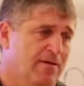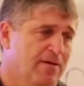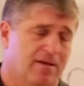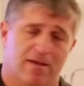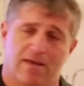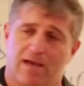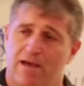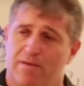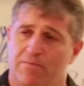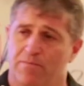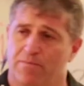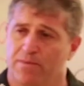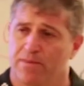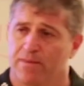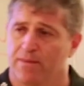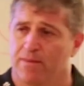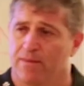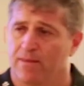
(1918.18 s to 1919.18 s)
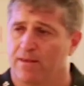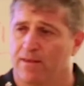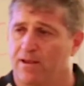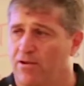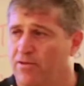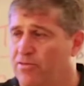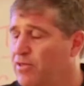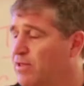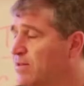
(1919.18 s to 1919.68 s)
Okay?
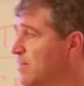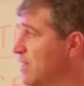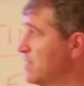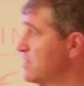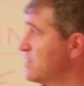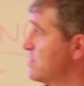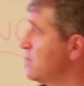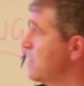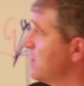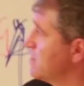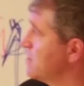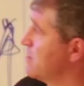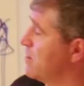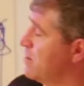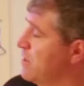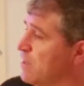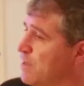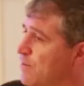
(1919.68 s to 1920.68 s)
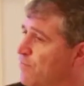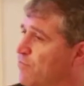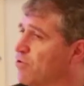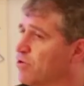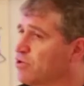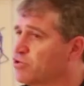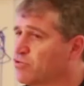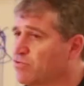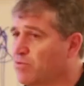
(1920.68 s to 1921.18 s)
And I think that's, that's the thing. You've
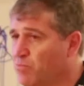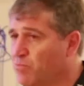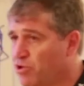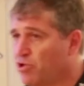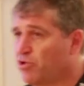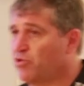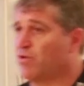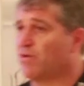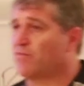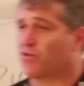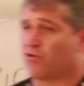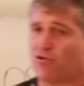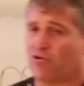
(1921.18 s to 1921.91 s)
got a, when you do have a